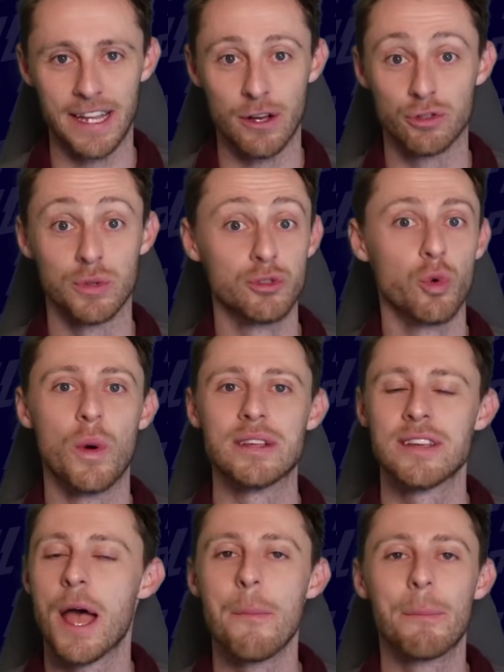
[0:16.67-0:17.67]
So as always,
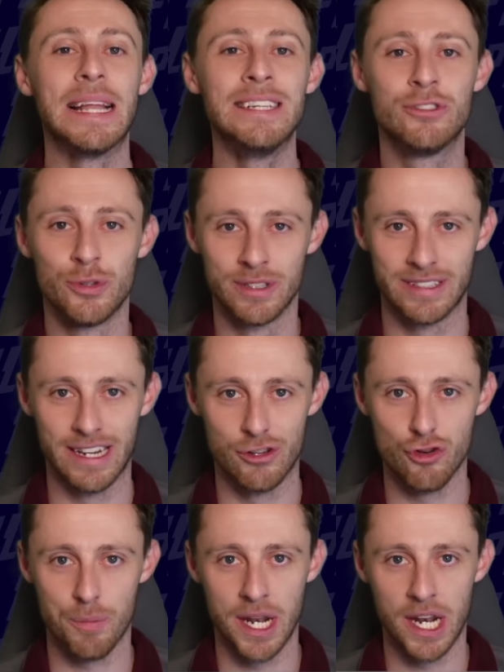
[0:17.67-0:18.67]
please do consider
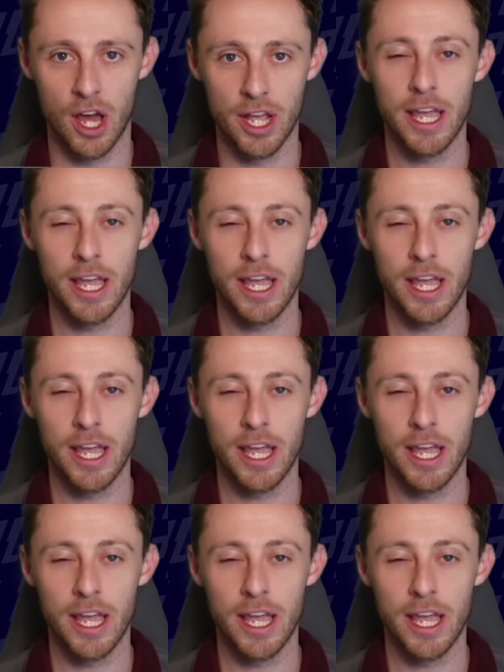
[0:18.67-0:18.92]
dropping a like.